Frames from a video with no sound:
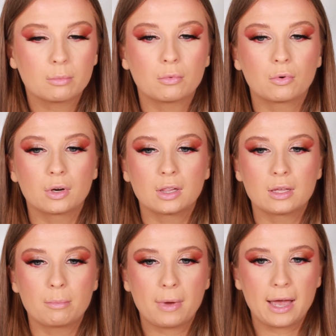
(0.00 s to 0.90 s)
I'm
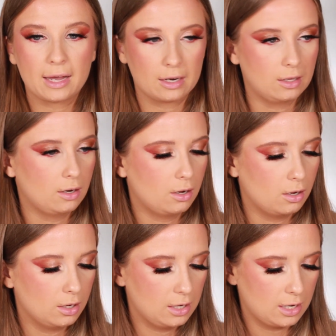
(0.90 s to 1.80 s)
really packing it
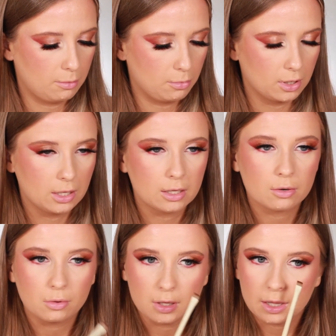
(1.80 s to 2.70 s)
on and I'm bringing it
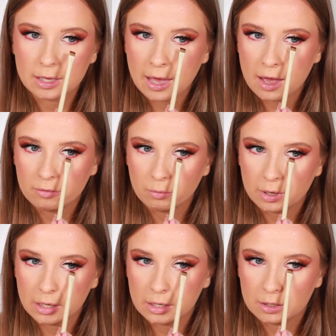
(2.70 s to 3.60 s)
only like
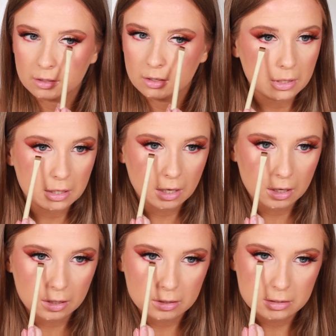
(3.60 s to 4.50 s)
halfway in
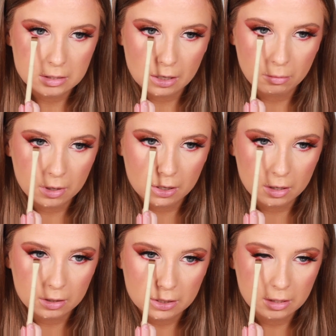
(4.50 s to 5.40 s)
because I want
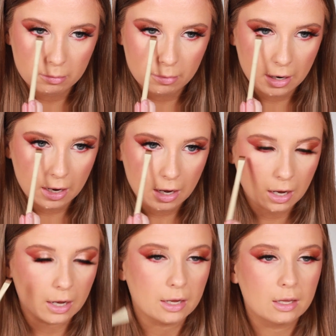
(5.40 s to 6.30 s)
to keep my
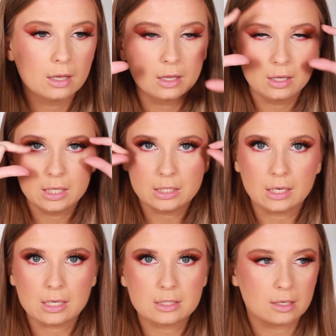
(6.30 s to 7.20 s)
eye
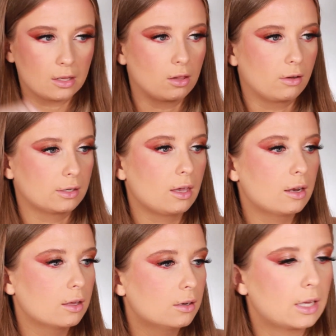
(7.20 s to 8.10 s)
nice and
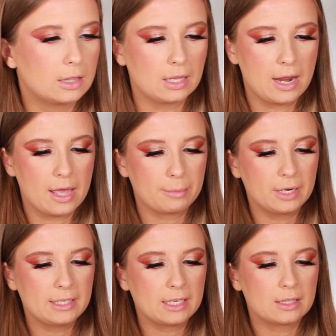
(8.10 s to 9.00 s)
elongated. And then I am going
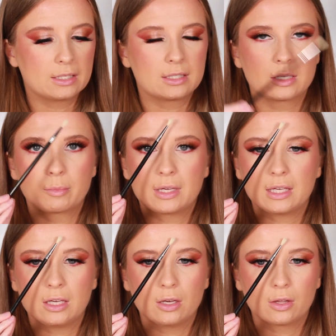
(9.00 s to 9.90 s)
to take this Sigma
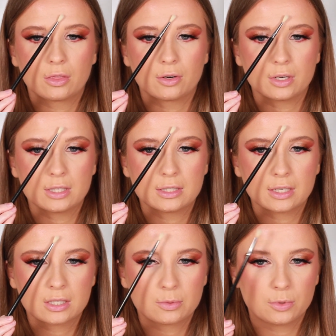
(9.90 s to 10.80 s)

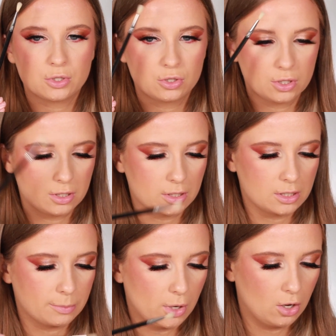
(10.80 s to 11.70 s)
E36, which is just a
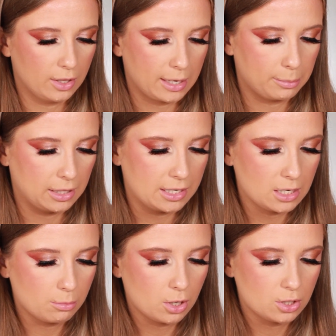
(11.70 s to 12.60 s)
small like
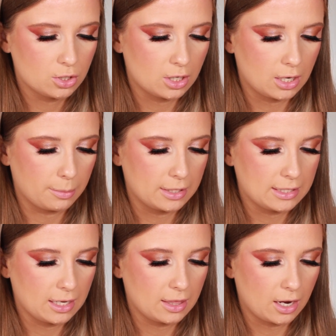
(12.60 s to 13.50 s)
blending brush, and I'm going to
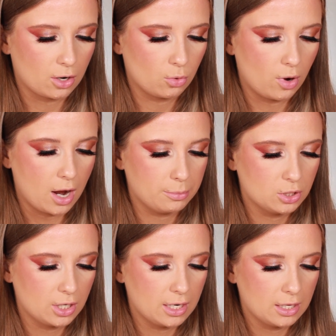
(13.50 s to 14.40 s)
take that crop
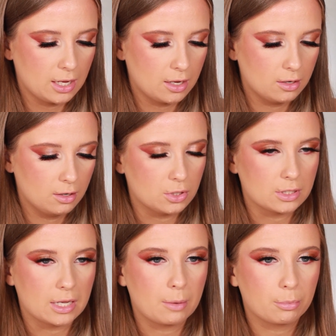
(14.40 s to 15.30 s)
shade again, which is
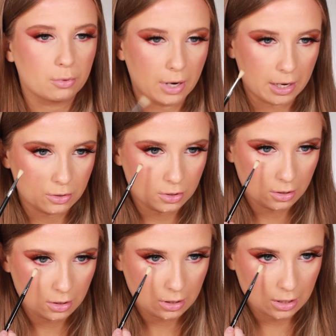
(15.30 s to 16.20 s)
that brown
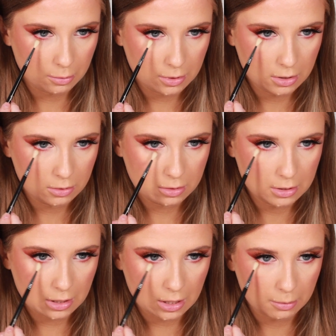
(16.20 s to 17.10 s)
that we used,
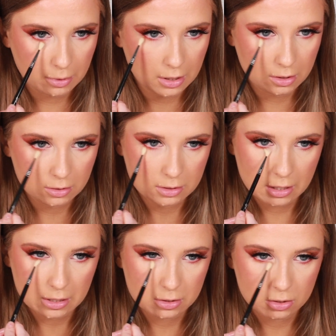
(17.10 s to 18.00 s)
and I'm going to use
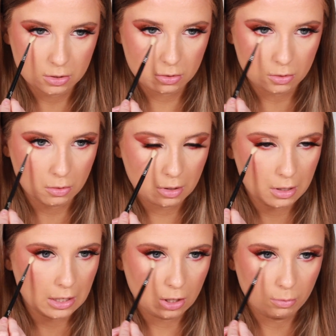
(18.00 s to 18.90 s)
that to
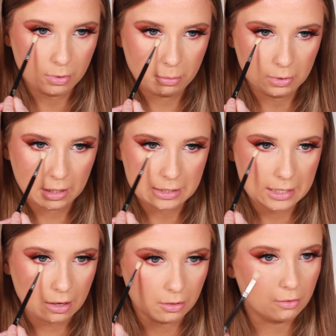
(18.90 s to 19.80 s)
help blend
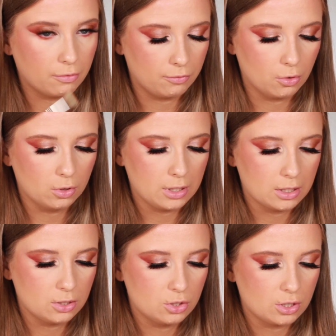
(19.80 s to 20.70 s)
out the
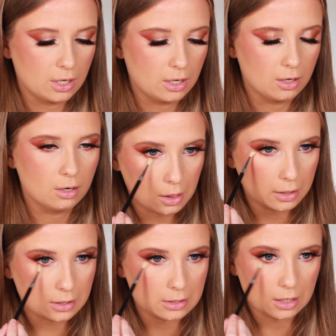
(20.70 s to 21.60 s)
foliage shade.
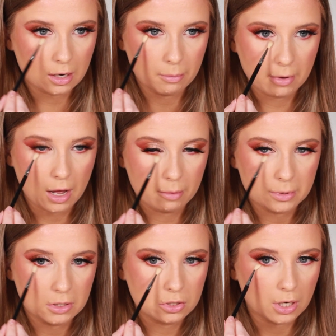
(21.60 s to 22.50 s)
Like I said, I'm not
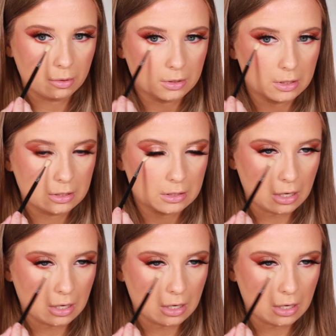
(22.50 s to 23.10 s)
being shy with this.